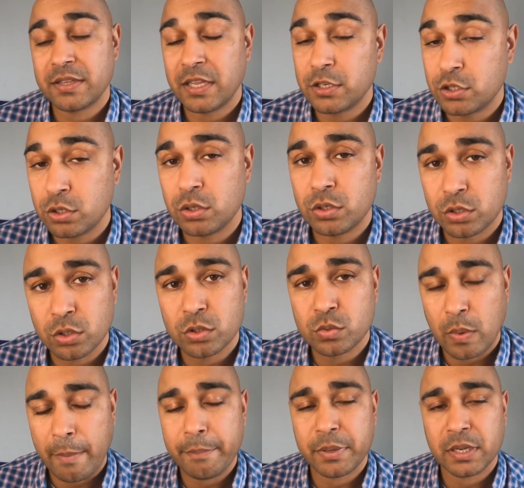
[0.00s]
then do use
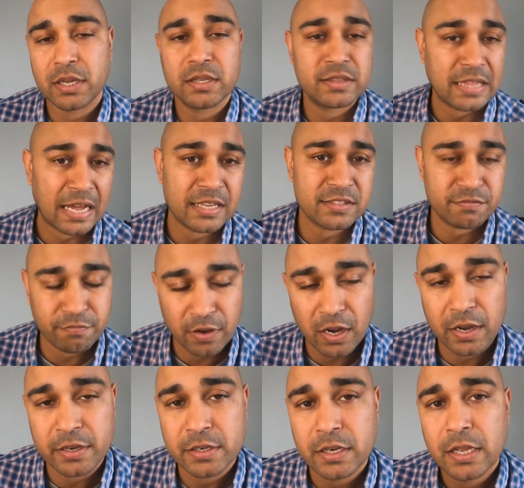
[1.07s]
WebP, that's
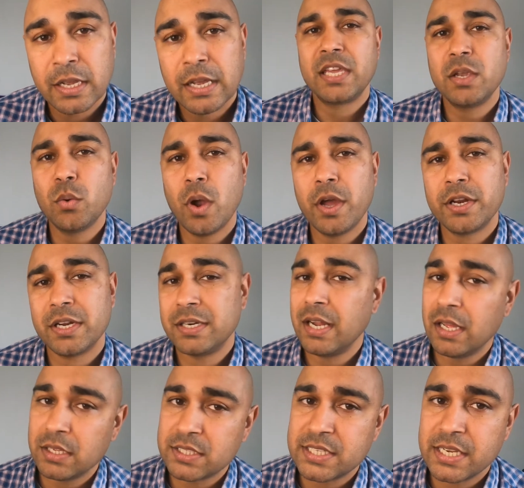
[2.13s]
fine. Keyword
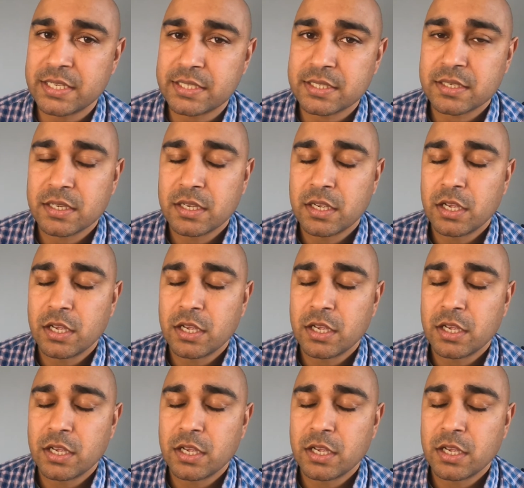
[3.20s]
analysis.